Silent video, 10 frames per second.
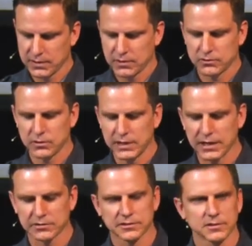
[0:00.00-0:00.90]
So,
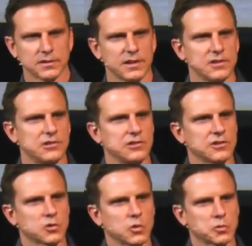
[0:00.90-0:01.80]
yes,
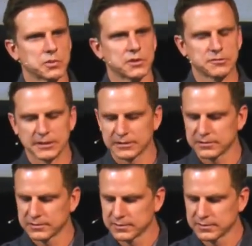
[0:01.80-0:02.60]
Jesus was perfect.